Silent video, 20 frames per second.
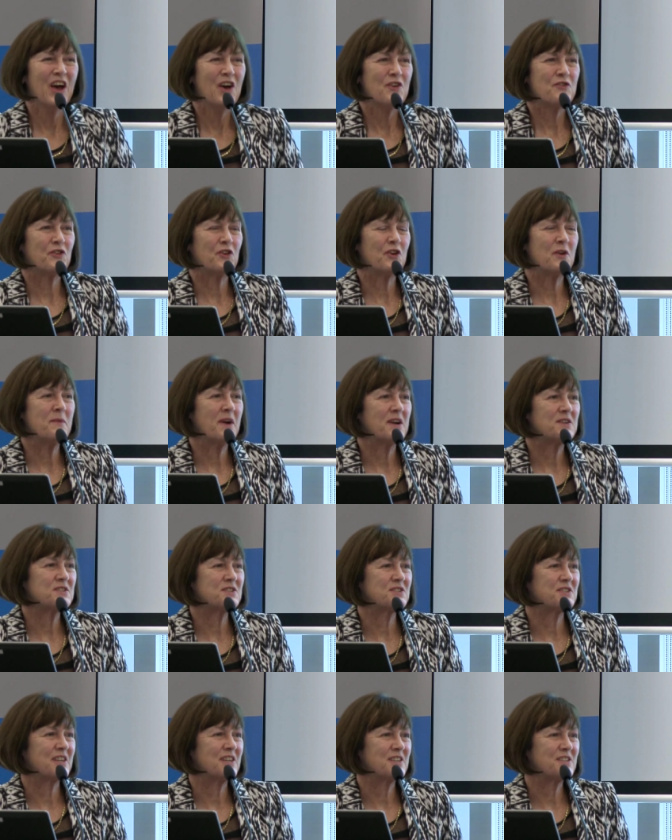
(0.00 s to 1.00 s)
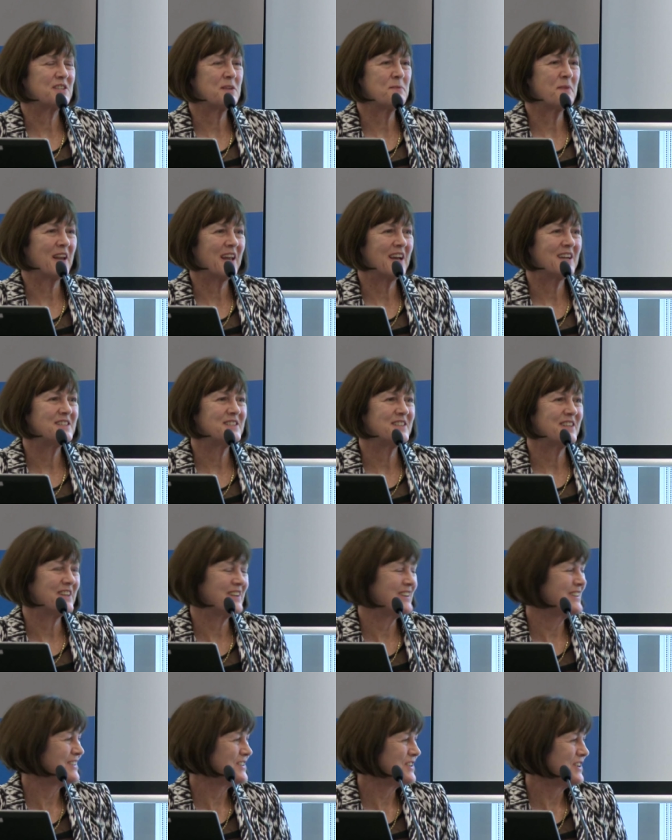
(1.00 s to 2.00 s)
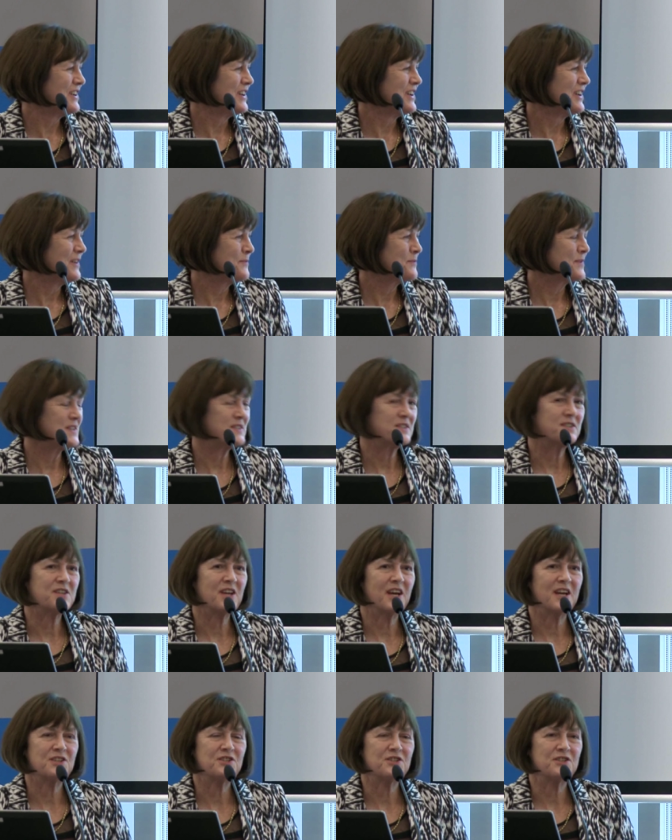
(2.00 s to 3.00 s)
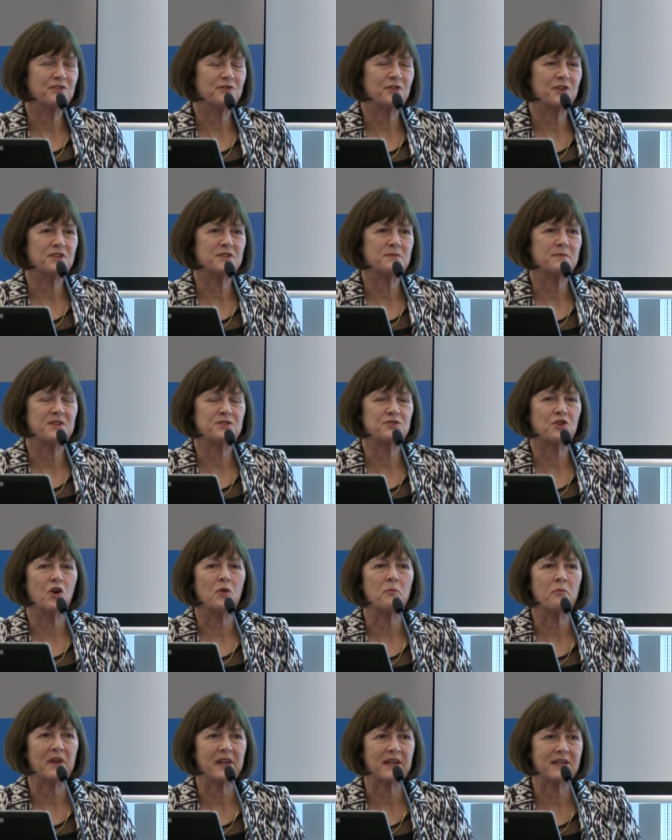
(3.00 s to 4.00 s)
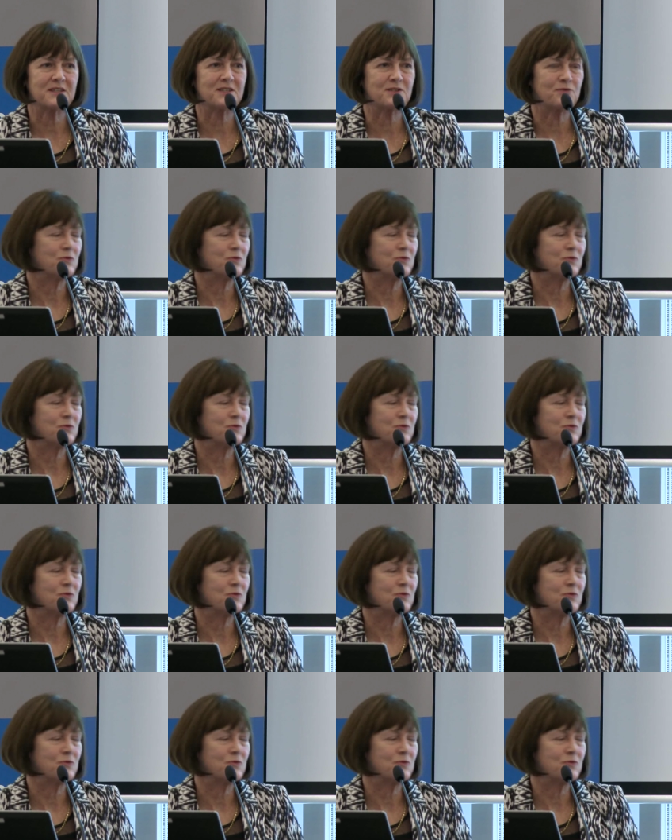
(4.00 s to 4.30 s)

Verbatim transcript: for a most uh, stimulating presentation of what is a most complex